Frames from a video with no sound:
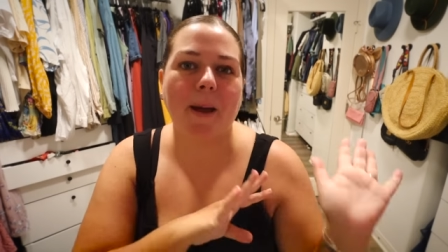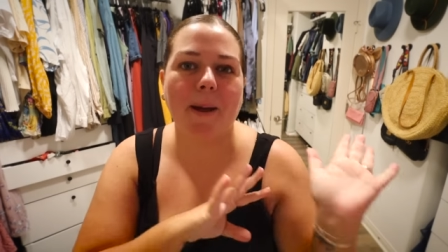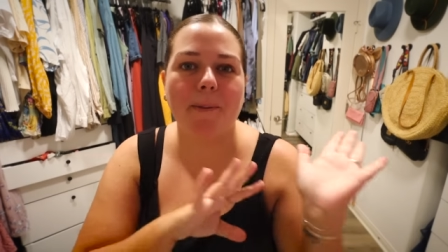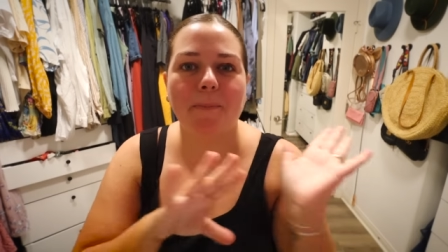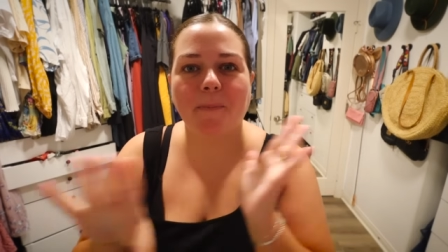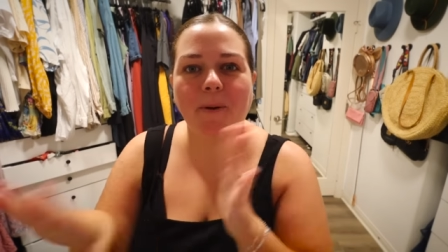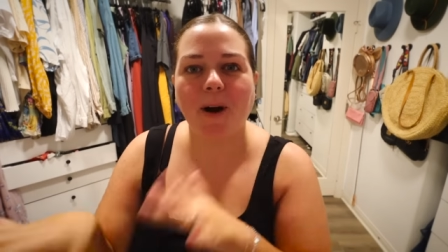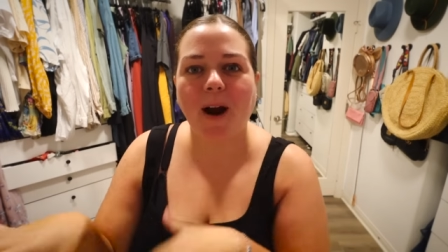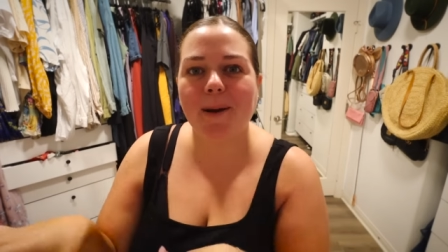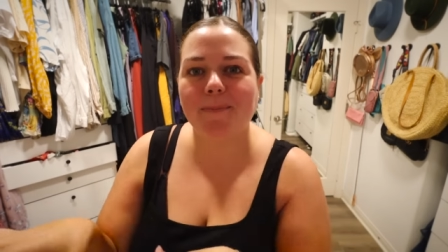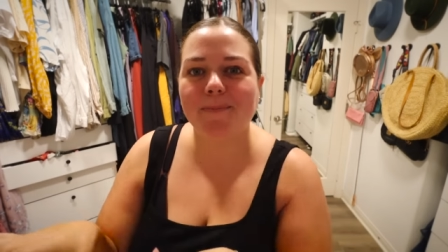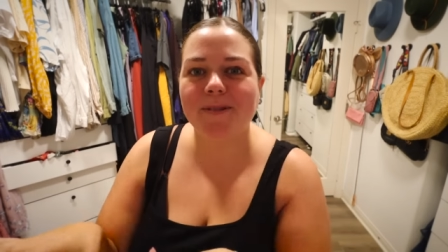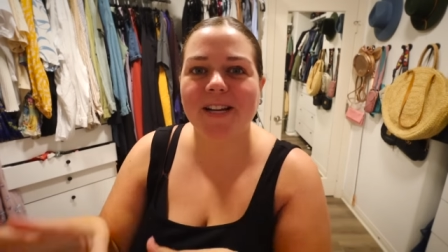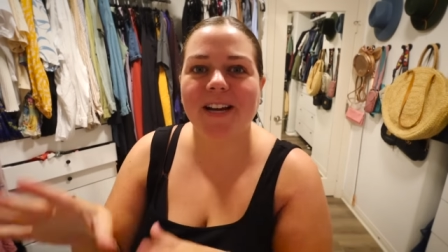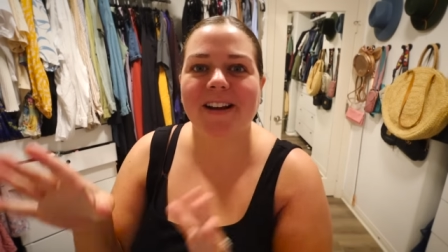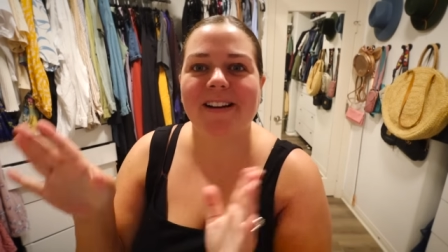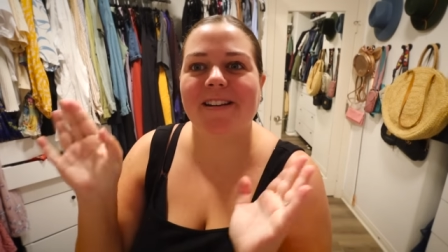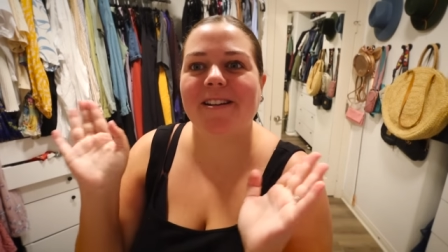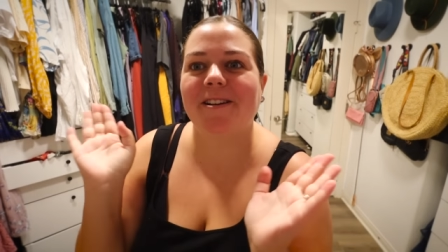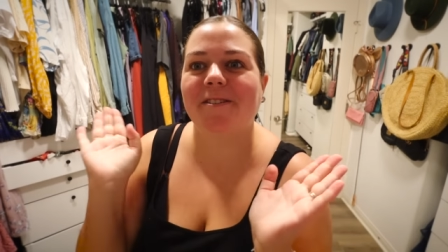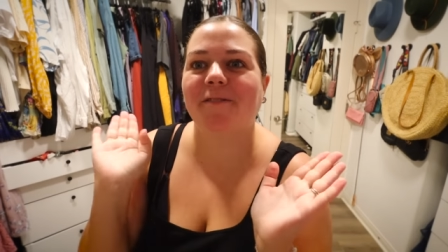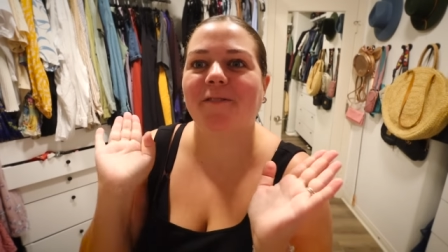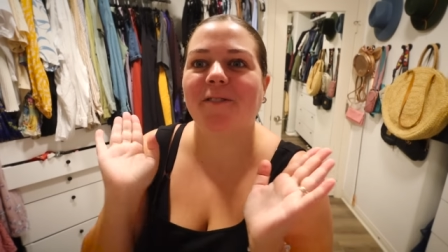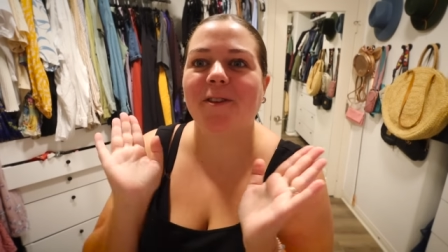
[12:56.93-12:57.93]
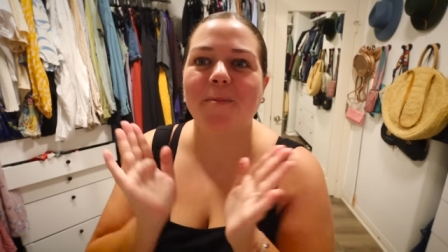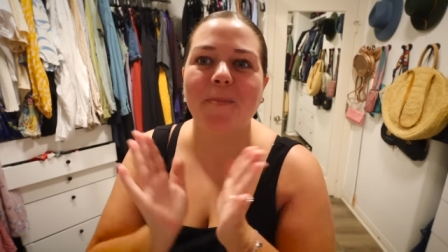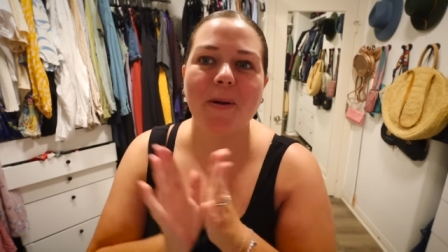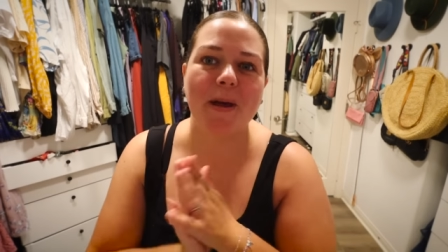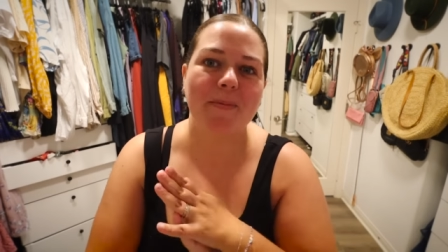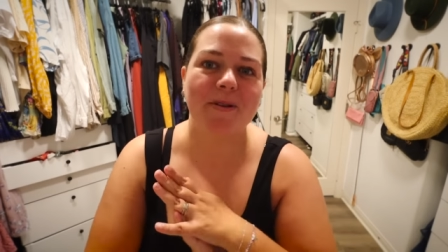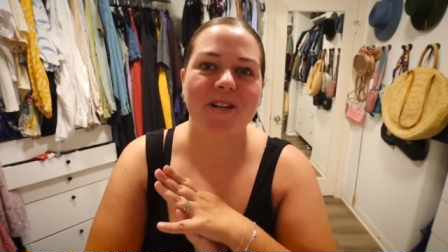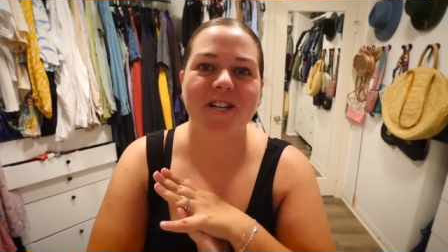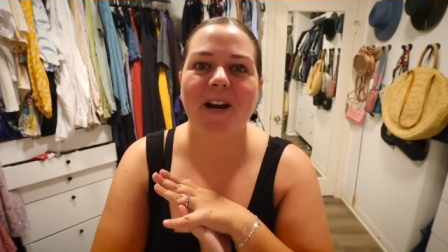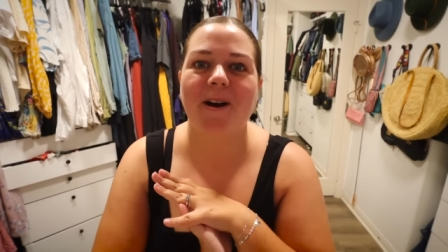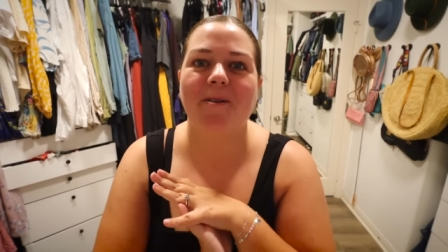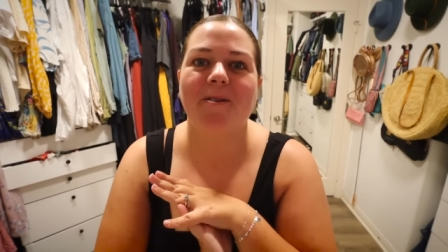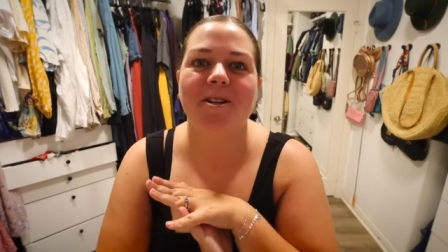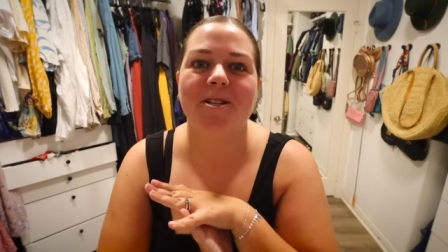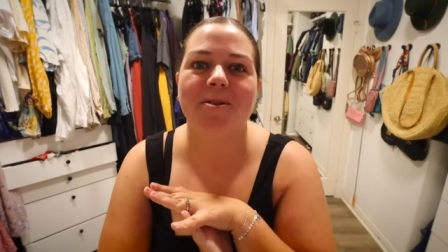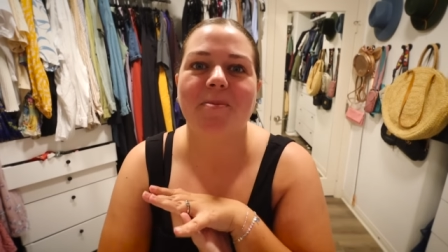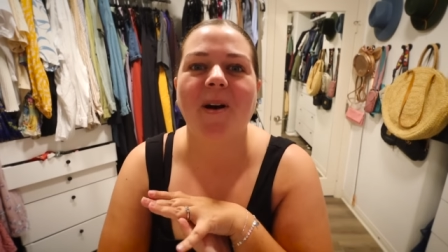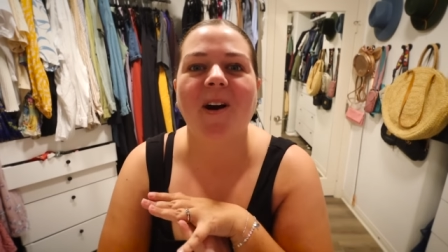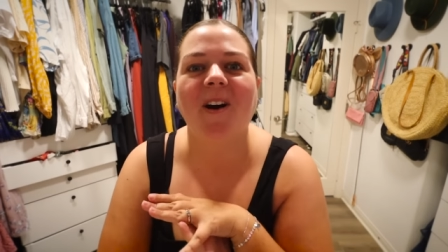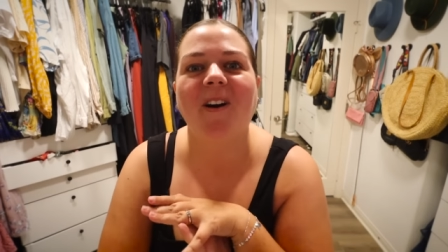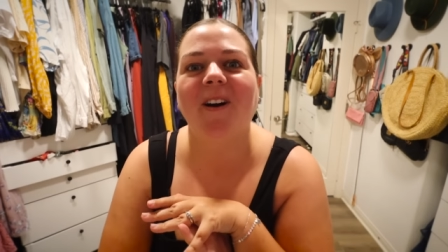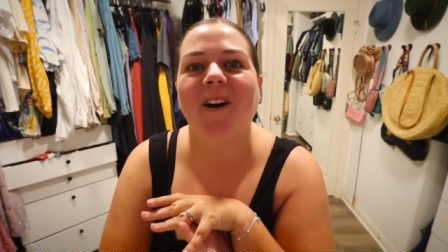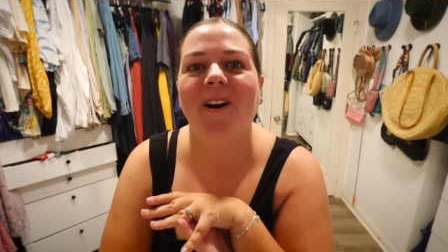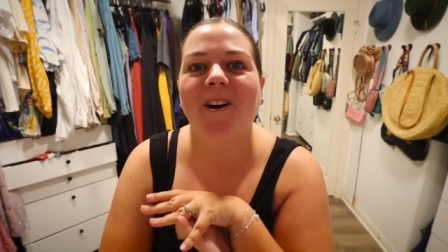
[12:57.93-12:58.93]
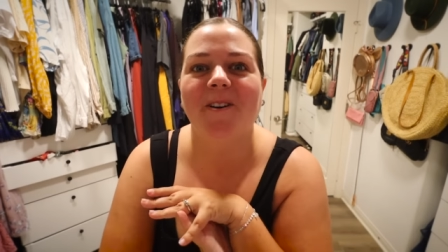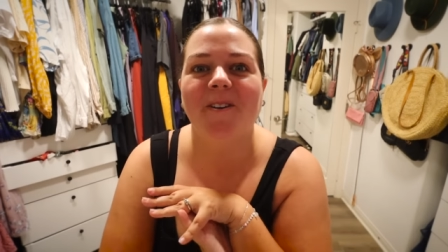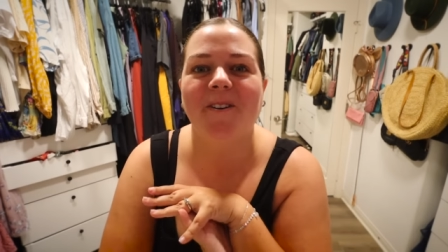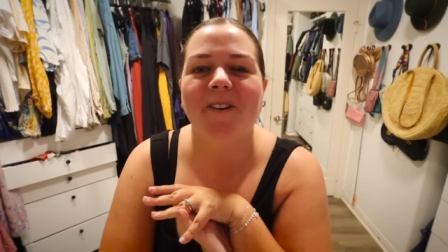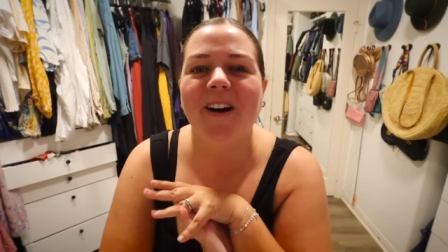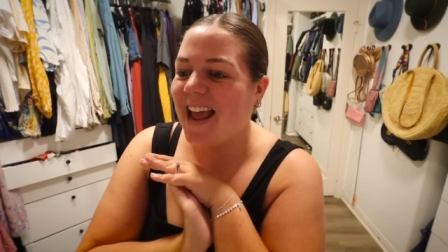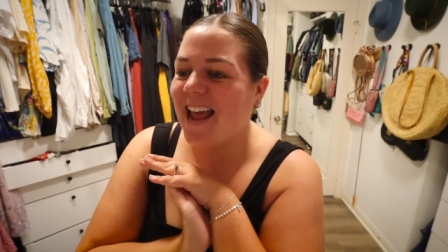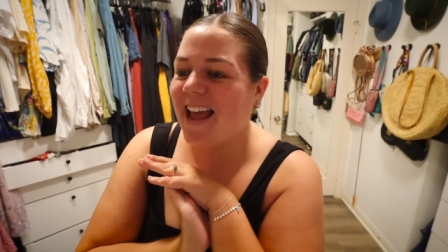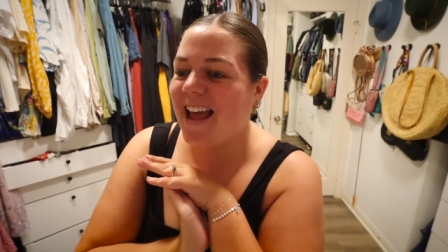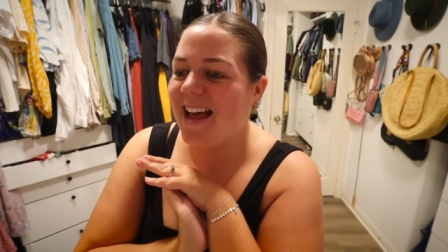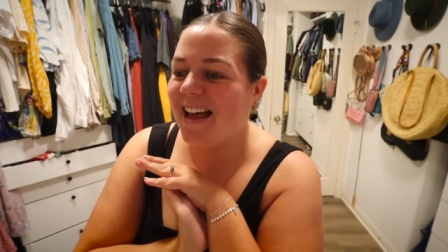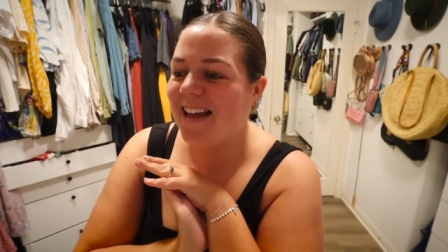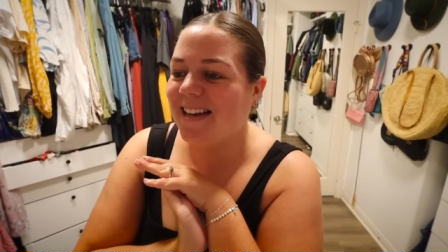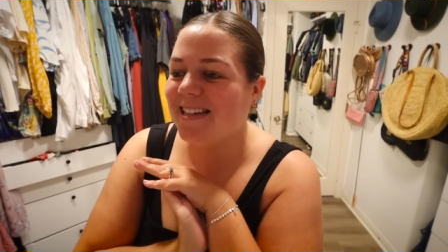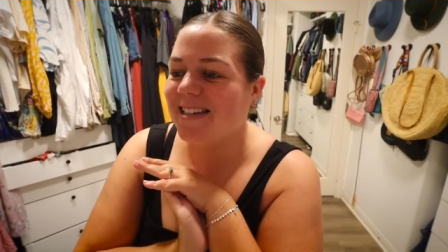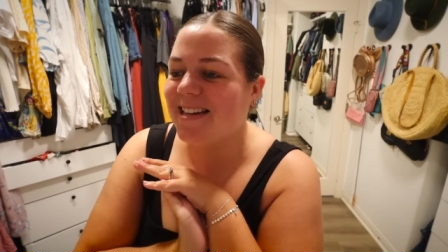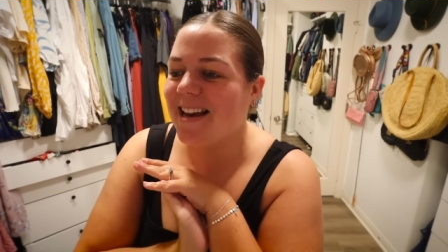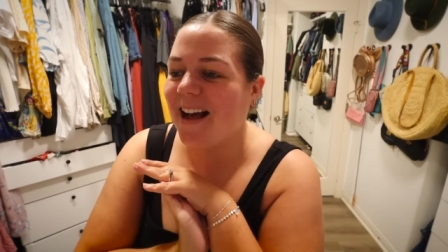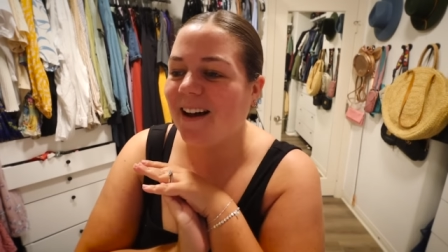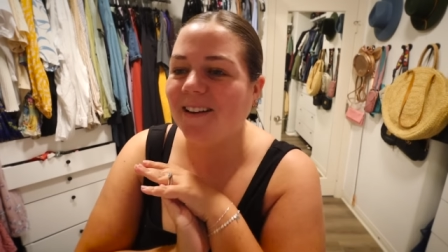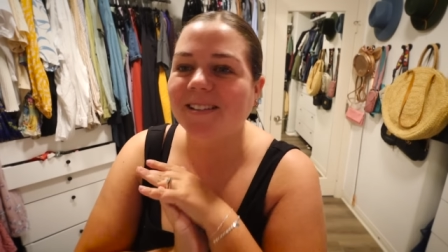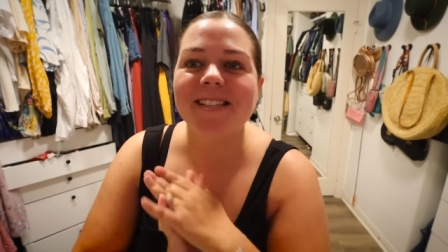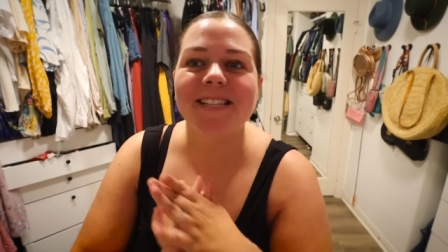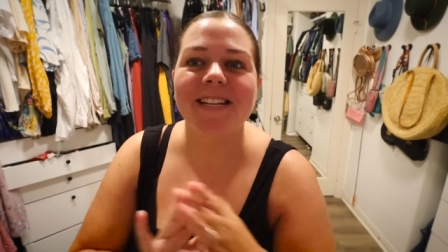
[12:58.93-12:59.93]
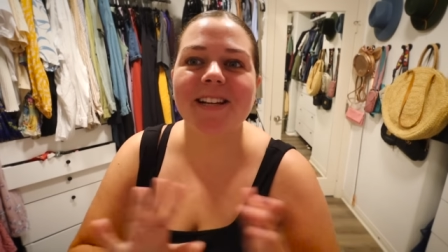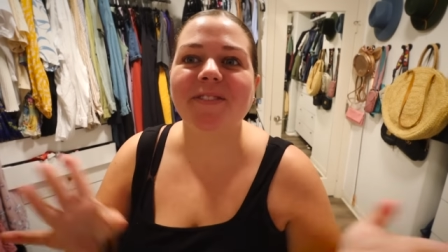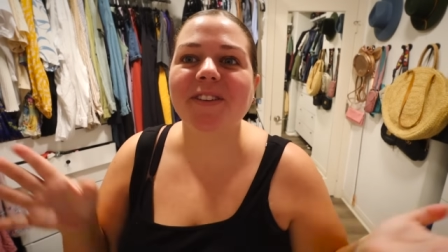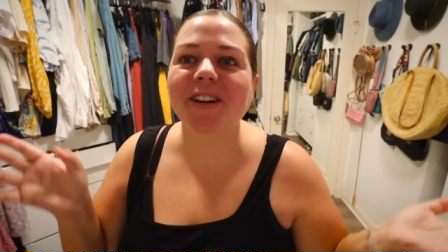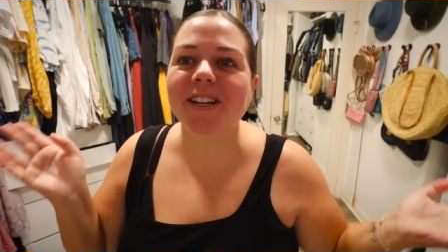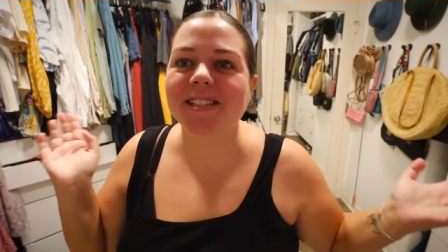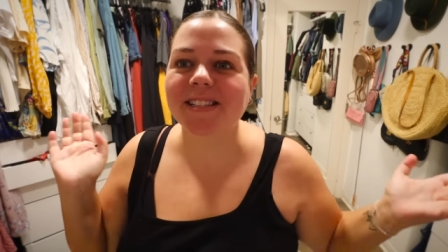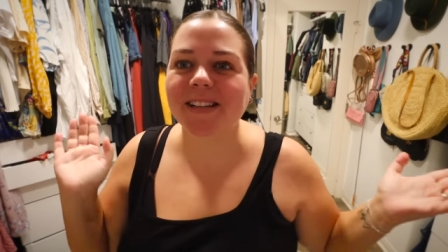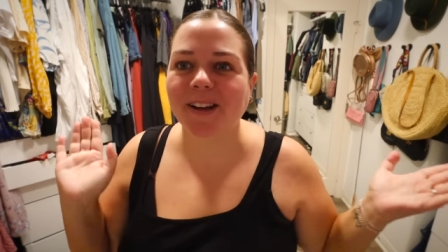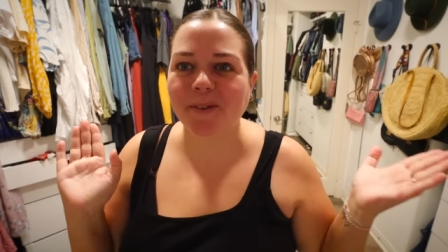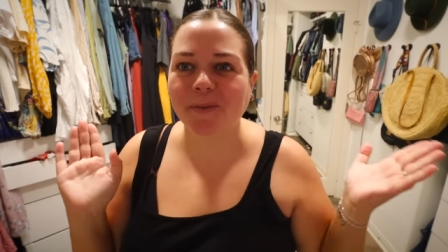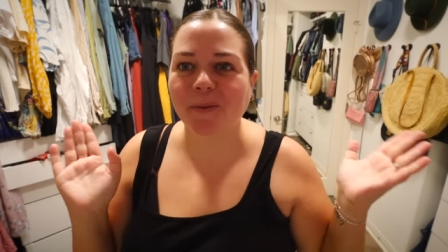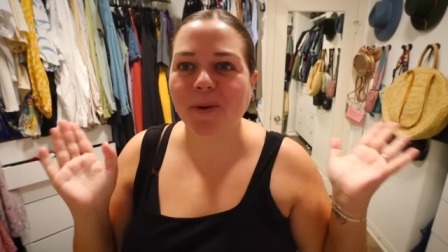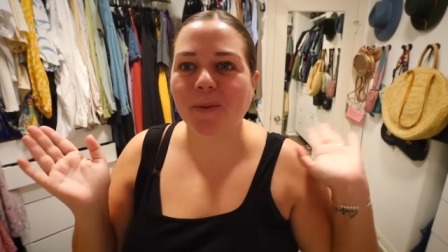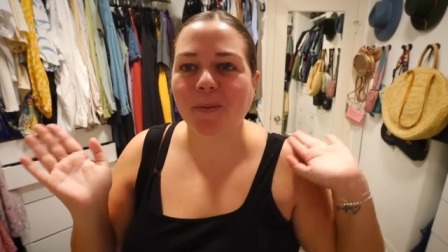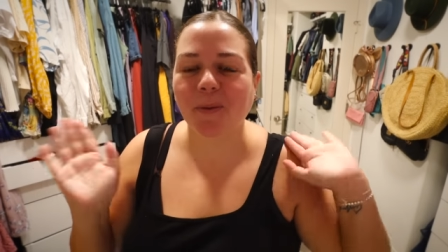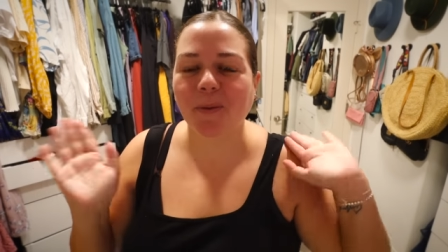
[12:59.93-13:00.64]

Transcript: and prep done for the baby shower tomorrow. And now Stephen is done with